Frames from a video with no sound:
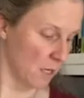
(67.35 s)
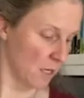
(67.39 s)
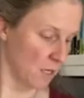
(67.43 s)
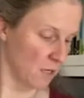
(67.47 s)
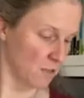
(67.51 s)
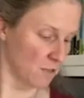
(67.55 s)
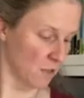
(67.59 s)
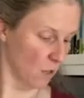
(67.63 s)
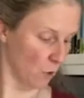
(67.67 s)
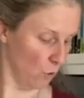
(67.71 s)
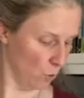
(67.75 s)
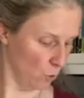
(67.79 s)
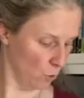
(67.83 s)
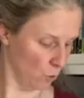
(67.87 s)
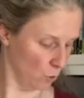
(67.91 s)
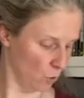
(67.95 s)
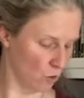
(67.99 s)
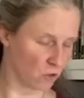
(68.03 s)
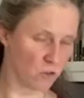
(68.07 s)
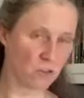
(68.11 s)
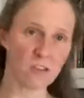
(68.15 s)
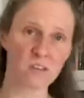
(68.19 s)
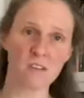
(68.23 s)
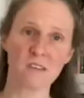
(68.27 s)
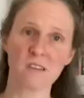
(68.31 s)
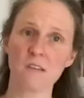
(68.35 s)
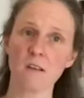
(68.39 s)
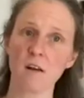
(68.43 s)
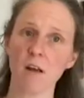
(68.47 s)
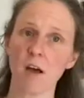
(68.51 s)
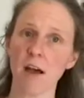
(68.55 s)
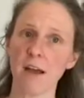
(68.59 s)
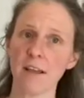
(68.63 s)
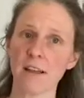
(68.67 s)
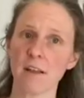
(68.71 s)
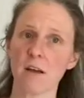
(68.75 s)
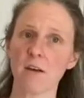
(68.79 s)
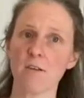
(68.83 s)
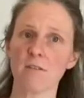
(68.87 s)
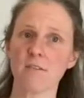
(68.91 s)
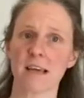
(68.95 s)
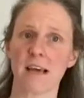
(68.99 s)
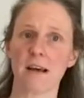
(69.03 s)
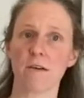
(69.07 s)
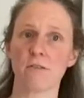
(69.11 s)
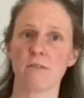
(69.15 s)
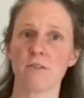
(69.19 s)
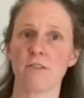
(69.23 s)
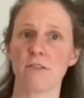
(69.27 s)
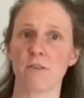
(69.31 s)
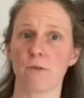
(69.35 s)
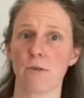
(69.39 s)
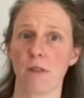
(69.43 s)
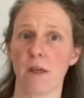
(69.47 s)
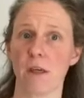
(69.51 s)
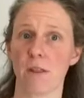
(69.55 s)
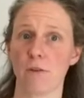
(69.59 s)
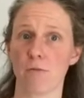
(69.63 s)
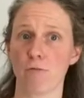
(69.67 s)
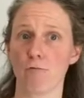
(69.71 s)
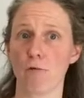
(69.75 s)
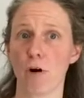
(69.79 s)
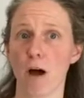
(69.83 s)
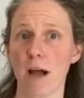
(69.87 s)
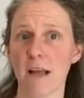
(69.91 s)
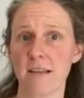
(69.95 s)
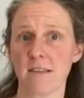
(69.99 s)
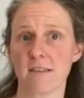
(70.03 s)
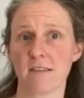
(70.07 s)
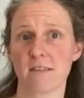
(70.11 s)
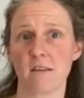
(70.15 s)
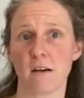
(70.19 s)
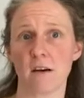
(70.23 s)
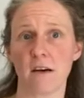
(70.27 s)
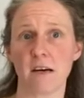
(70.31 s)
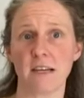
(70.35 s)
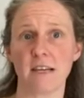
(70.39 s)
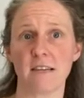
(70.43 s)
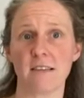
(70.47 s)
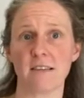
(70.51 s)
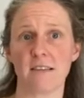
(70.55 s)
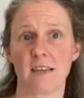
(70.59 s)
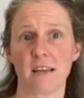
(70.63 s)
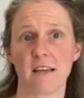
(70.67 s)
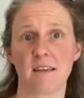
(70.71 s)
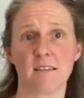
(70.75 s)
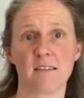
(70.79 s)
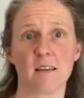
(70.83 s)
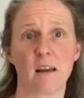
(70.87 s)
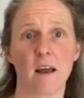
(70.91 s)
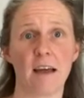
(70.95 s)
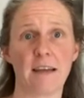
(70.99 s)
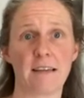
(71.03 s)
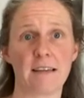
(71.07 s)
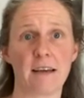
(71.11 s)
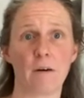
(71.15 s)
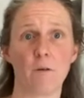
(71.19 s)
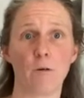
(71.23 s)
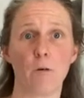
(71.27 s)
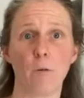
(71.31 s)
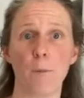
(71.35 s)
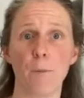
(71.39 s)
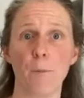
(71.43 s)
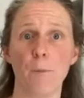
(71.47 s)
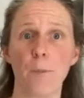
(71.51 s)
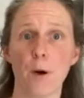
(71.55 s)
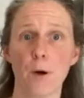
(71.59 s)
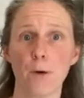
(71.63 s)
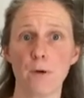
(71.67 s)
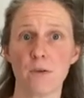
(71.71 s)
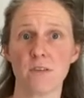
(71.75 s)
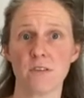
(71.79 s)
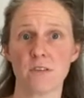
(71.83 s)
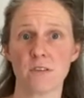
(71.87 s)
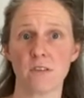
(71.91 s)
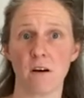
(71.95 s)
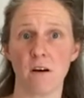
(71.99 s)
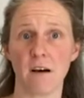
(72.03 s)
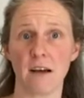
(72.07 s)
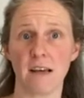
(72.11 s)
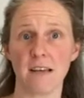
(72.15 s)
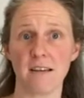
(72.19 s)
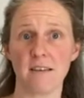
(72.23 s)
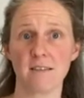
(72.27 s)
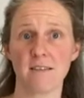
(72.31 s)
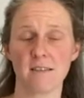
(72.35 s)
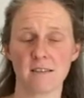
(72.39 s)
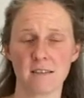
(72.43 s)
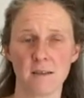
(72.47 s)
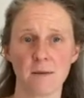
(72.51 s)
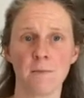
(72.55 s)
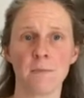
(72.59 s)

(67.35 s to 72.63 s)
So you can just slide those out until they're the right size. They slide out on both sides